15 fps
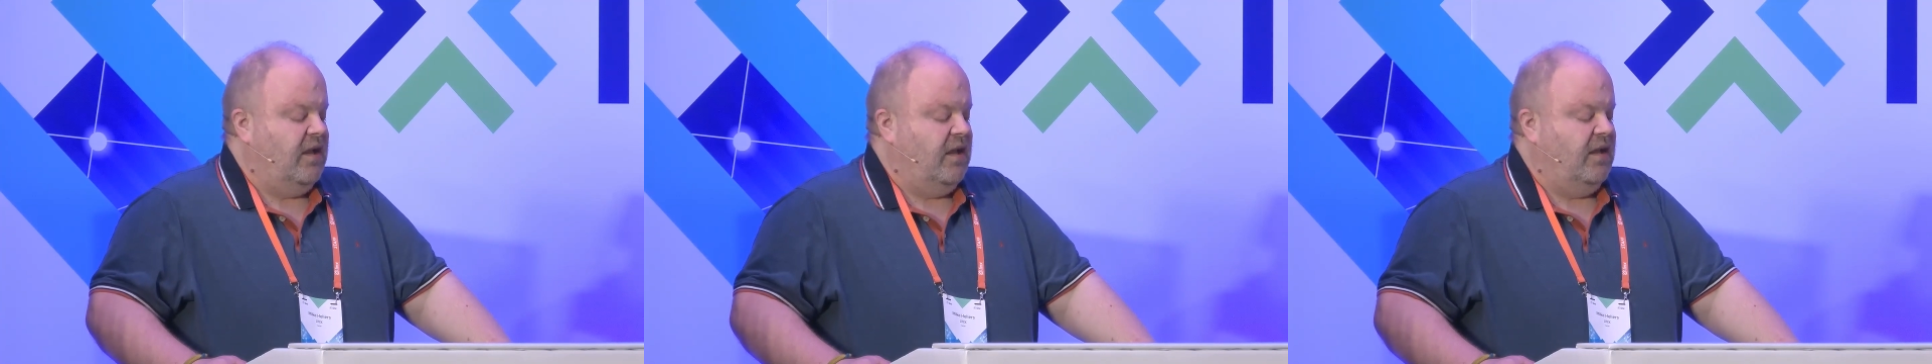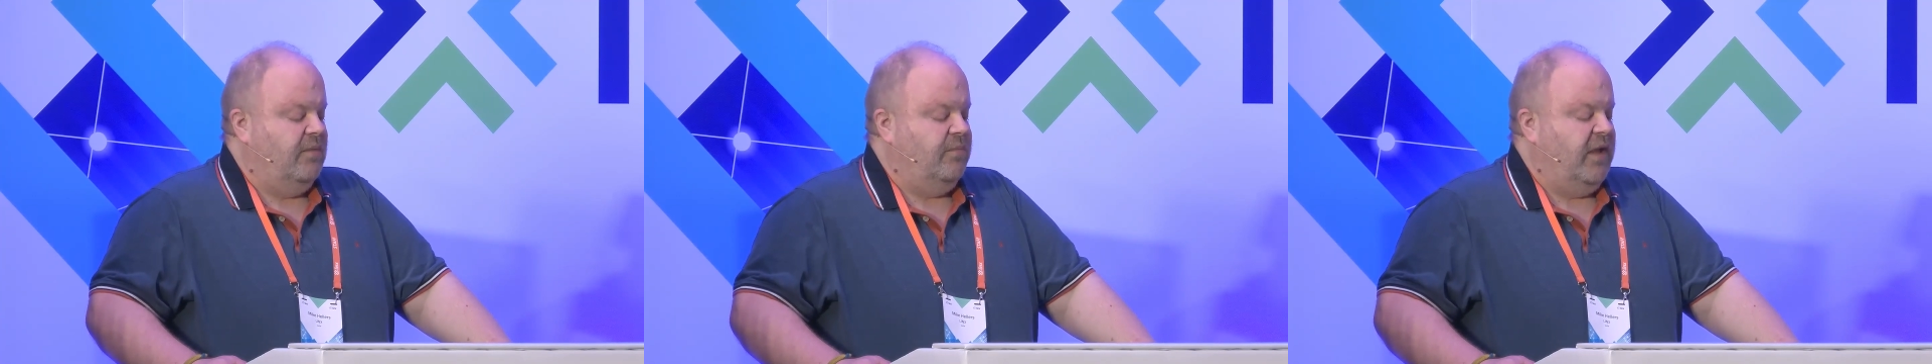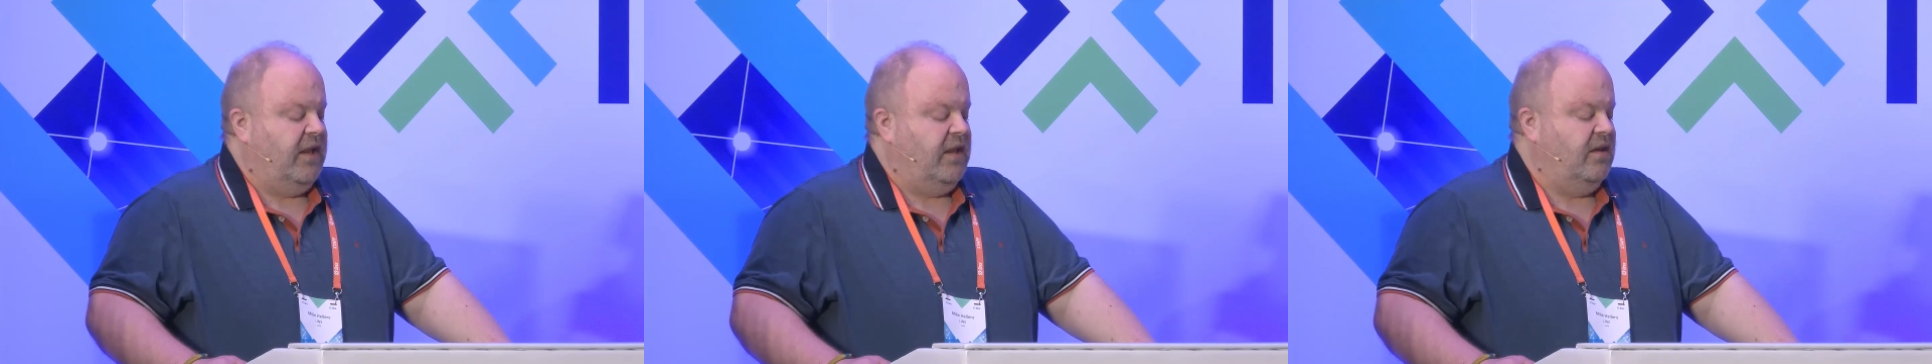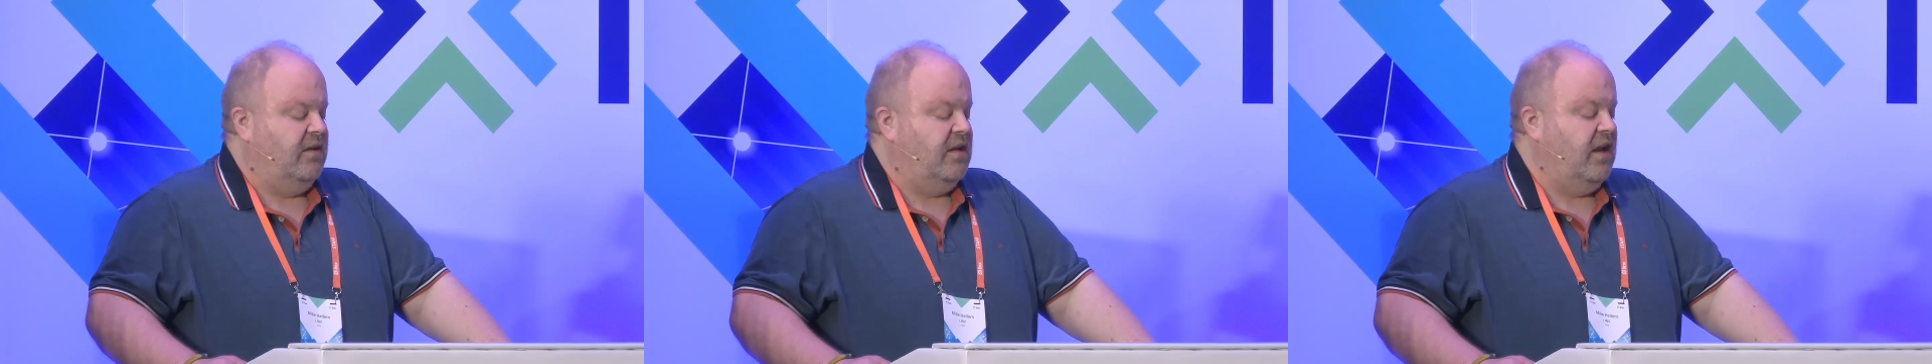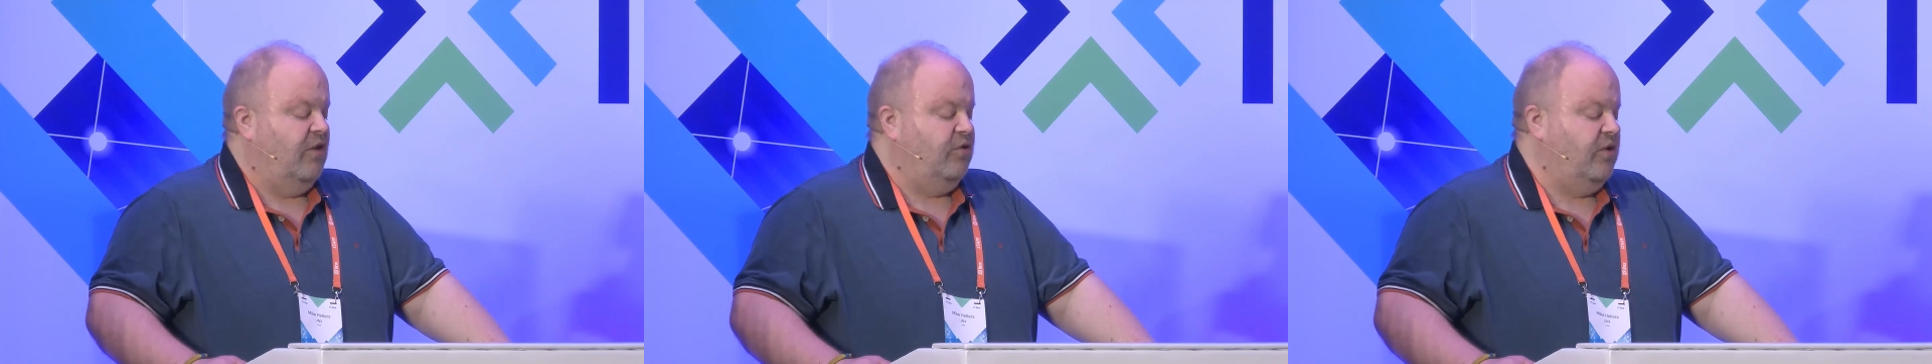uh, making
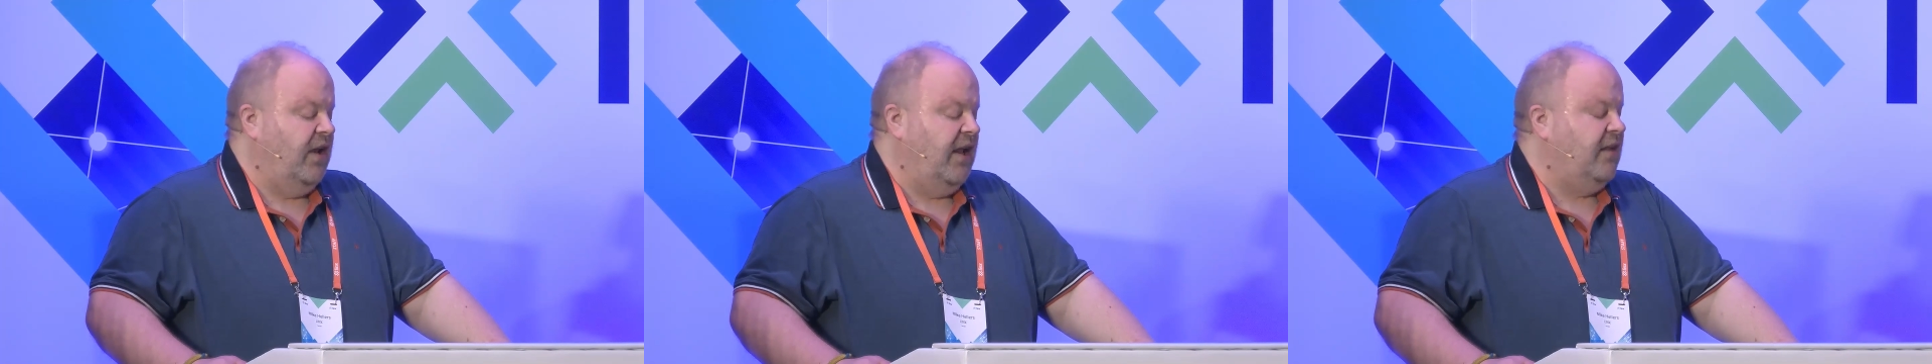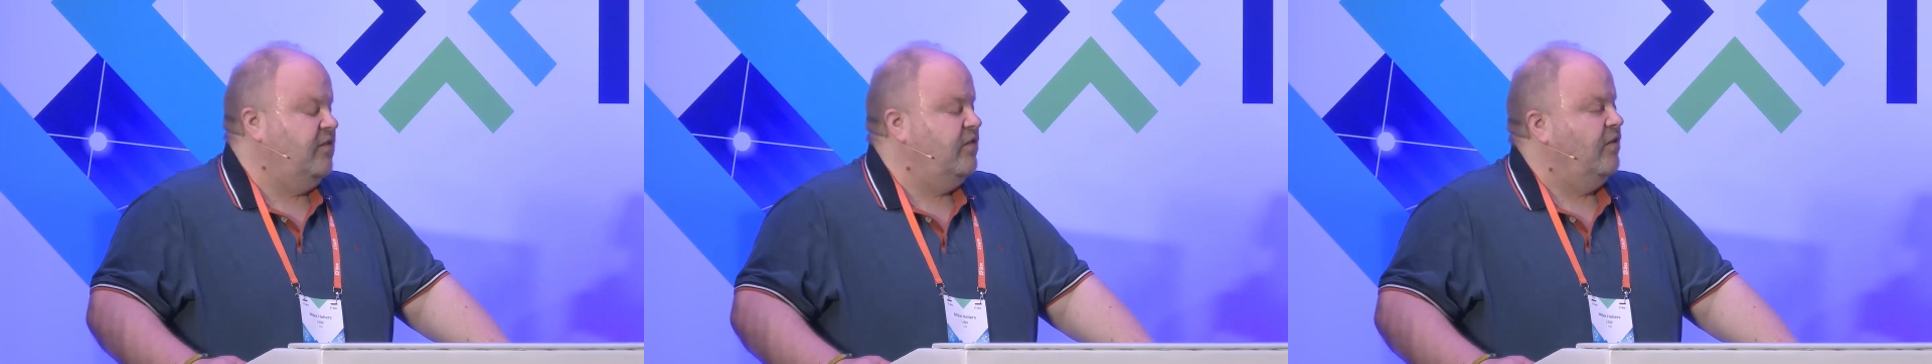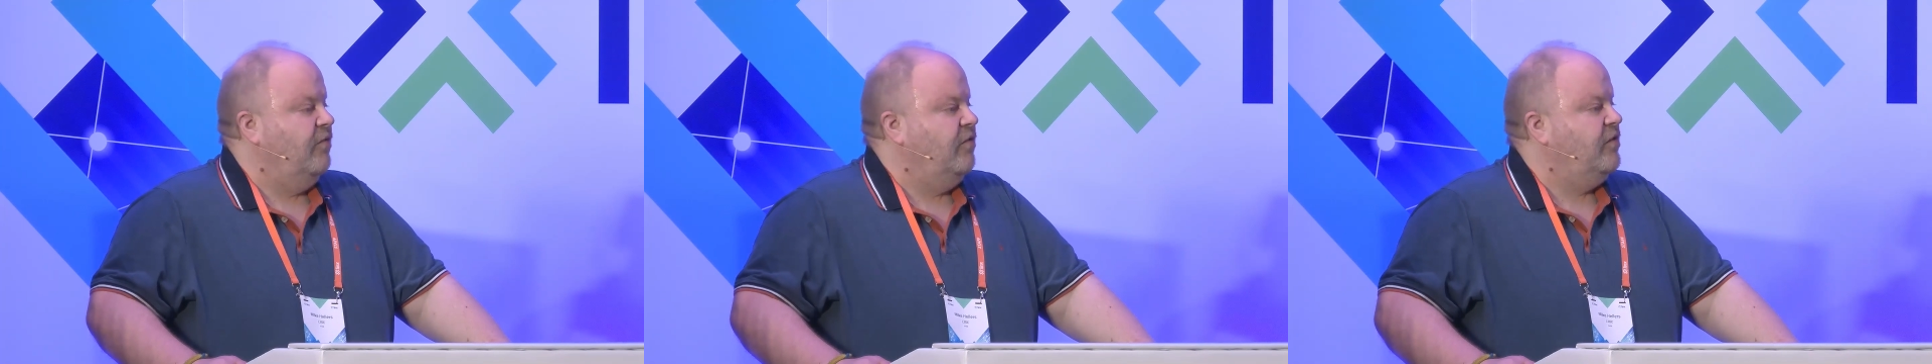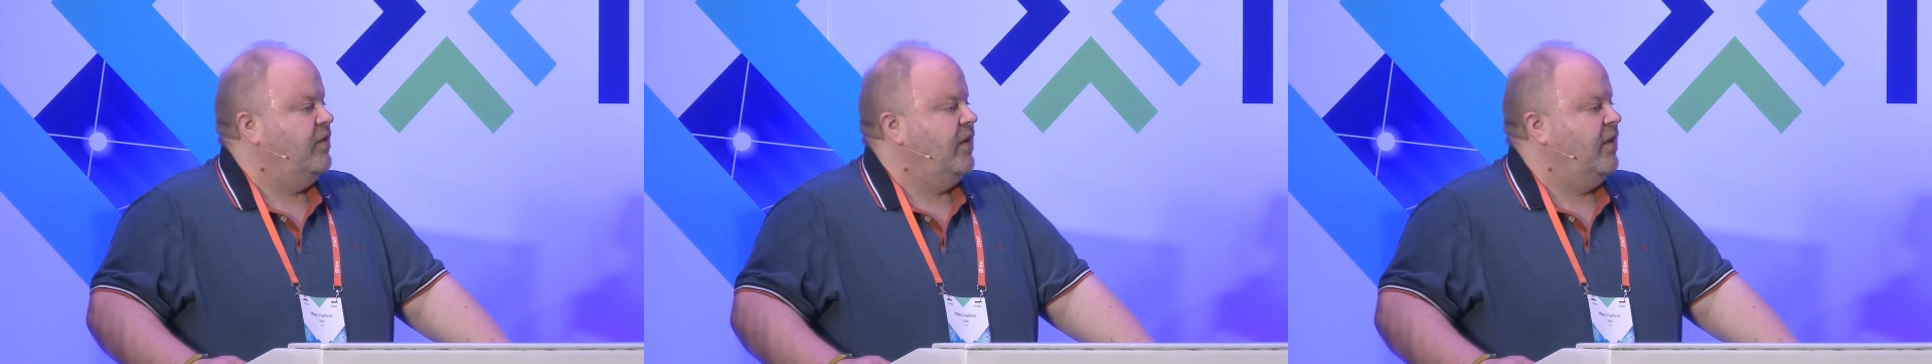Cloud Connect service